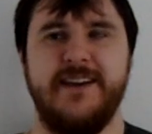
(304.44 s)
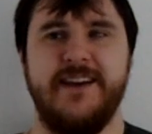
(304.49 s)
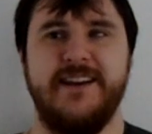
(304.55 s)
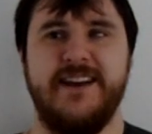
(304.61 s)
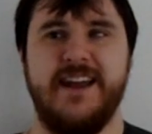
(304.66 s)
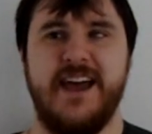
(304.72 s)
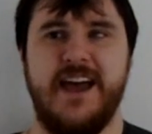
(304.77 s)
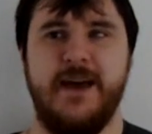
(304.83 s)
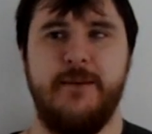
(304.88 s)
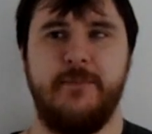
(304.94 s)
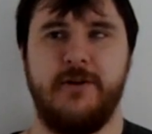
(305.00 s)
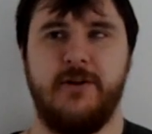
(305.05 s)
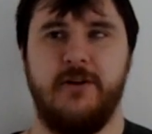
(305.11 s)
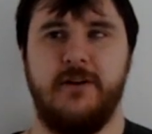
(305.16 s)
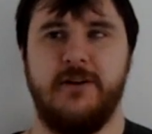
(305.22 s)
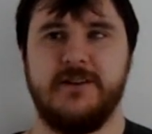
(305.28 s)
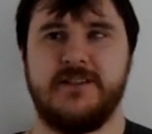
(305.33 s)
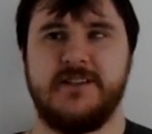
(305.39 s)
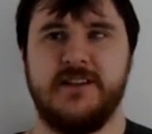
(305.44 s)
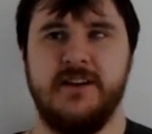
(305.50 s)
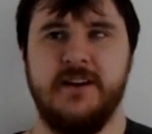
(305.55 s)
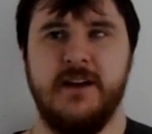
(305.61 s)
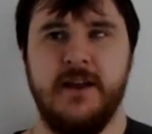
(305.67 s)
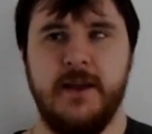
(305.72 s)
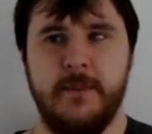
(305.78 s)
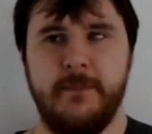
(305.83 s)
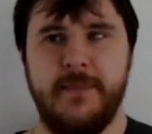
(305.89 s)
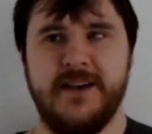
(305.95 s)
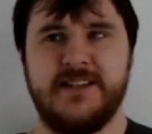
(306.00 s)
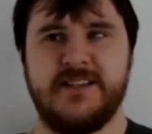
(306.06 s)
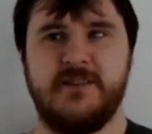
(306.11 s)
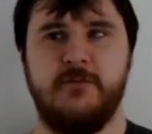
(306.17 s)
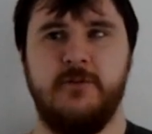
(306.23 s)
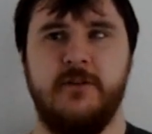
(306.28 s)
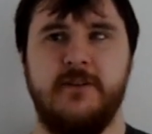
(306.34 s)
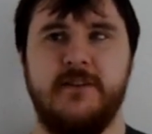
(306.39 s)
in Epcot.
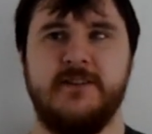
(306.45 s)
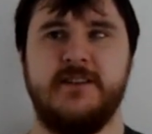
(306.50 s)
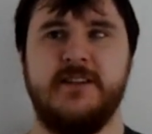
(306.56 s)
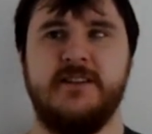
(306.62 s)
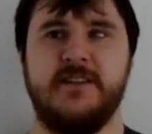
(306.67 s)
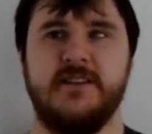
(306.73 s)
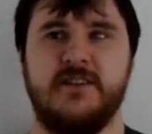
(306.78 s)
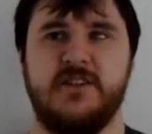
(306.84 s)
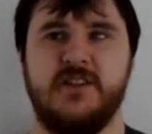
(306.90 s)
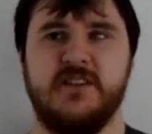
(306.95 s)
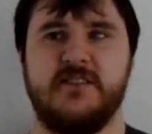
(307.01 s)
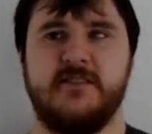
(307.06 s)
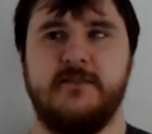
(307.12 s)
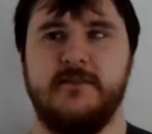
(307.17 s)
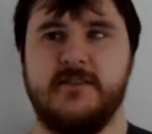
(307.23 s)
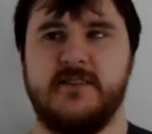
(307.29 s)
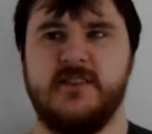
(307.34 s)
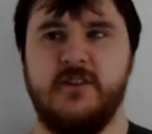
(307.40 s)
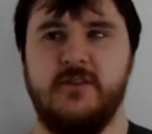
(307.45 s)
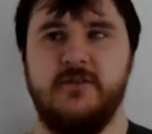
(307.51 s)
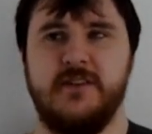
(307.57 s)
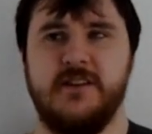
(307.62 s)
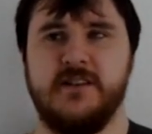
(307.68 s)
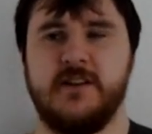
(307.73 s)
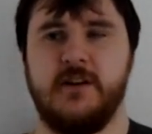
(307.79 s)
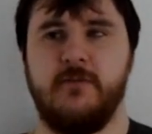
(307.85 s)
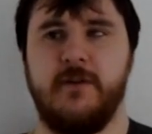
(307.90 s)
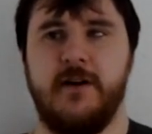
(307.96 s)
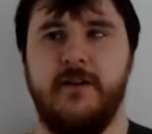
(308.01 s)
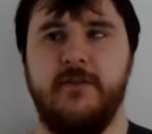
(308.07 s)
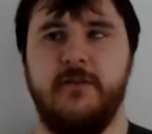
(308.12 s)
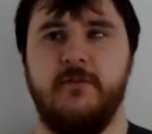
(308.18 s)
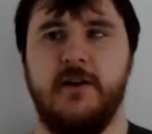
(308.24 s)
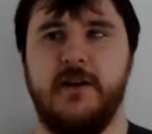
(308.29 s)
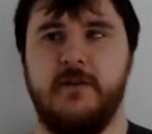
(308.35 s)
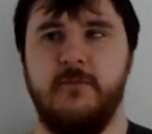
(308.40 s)
Basically what this is, it's just sodas
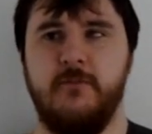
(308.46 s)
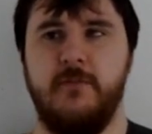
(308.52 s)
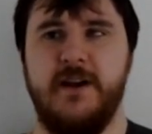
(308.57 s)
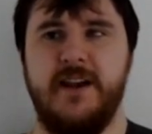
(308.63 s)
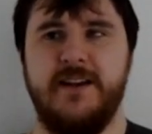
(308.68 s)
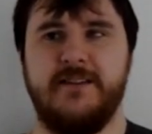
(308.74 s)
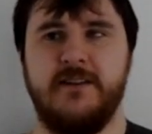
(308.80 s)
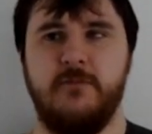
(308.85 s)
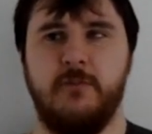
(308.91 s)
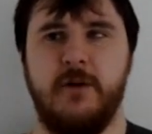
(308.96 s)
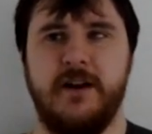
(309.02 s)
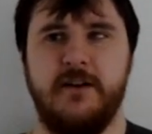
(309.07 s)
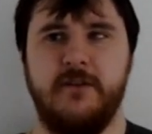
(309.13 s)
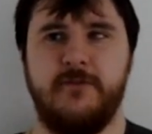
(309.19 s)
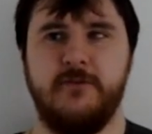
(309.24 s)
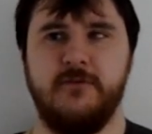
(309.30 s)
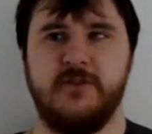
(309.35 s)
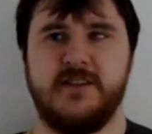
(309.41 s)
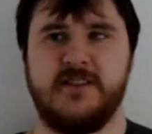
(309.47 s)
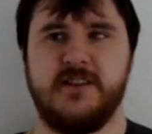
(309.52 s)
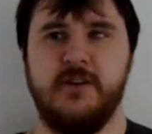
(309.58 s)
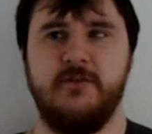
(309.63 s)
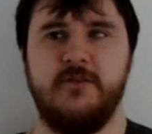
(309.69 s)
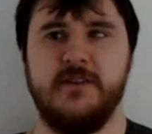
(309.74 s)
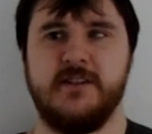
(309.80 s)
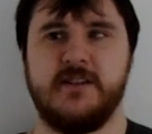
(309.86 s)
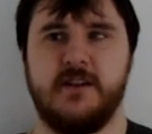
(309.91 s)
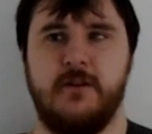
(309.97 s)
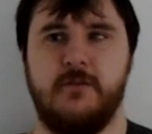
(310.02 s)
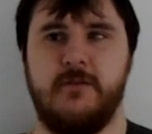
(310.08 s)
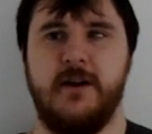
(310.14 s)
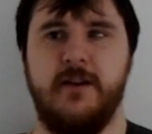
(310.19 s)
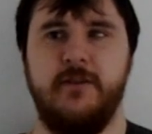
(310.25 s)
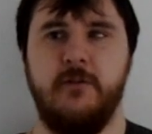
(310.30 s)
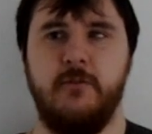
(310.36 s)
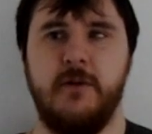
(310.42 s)
around, like weird and wonderful sodas
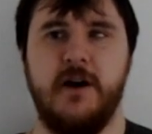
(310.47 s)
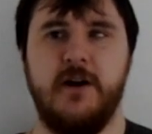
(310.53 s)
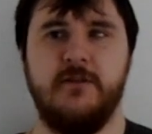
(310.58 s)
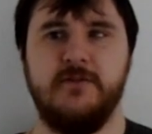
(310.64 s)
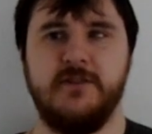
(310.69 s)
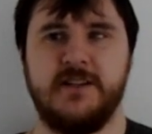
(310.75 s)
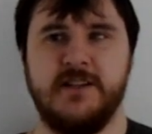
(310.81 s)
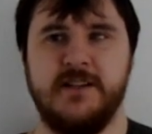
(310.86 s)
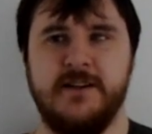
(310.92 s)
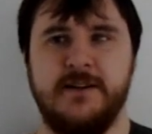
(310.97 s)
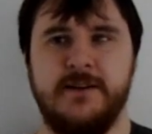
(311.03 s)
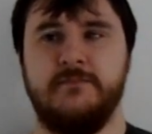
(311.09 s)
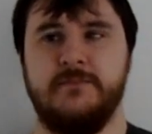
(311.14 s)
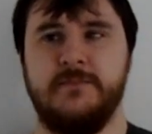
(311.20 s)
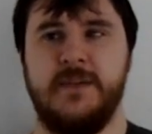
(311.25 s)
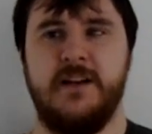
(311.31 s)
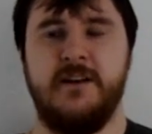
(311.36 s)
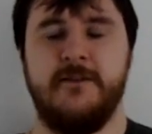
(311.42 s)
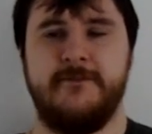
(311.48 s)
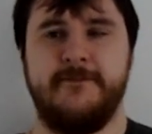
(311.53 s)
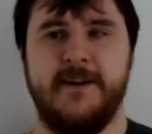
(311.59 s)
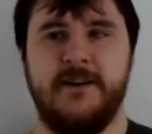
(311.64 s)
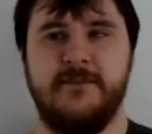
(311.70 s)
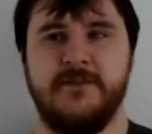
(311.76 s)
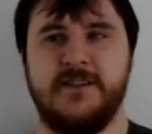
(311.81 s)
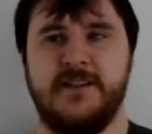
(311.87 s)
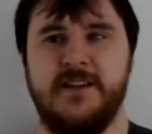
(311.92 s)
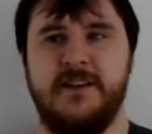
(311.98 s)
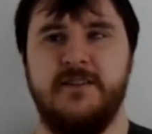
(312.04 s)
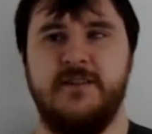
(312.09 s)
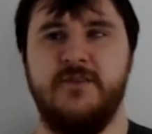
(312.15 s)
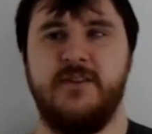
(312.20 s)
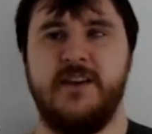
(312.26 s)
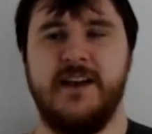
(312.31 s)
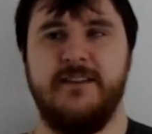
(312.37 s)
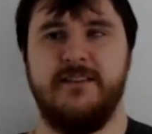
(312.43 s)
around the world. In a fountain,
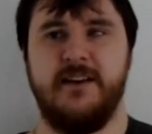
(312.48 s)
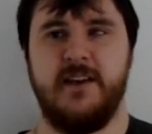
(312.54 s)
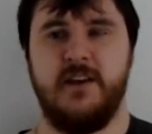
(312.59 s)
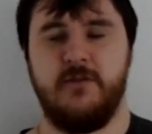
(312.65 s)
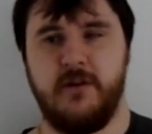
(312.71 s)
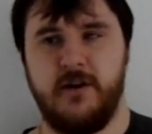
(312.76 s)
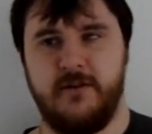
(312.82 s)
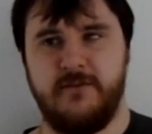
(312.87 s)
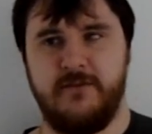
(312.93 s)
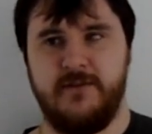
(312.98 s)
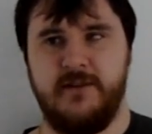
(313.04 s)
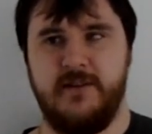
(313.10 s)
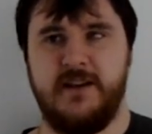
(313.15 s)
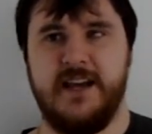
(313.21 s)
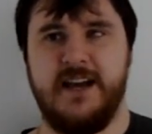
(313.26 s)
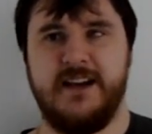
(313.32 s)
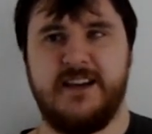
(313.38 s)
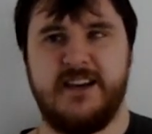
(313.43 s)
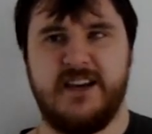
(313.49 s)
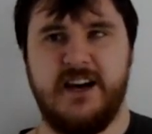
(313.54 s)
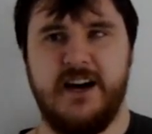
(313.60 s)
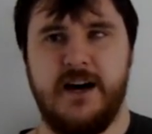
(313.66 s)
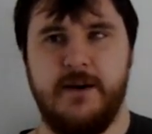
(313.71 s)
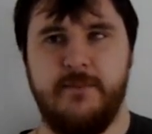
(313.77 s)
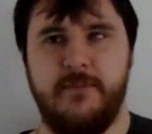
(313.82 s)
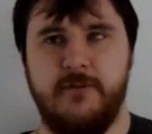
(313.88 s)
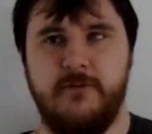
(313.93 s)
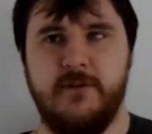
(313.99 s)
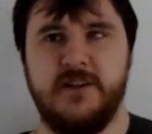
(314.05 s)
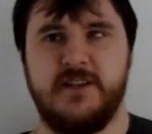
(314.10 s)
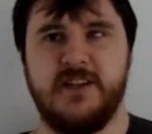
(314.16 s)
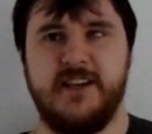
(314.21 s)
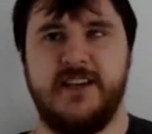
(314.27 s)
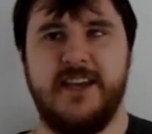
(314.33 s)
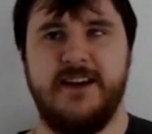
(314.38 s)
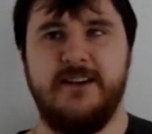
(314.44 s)
you get like your own, you get a cup,
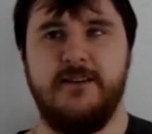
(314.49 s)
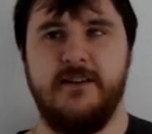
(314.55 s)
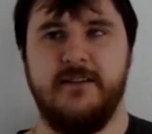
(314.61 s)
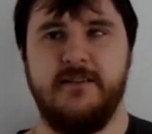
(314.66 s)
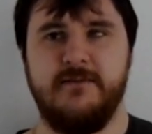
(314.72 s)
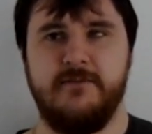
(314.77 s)
which again,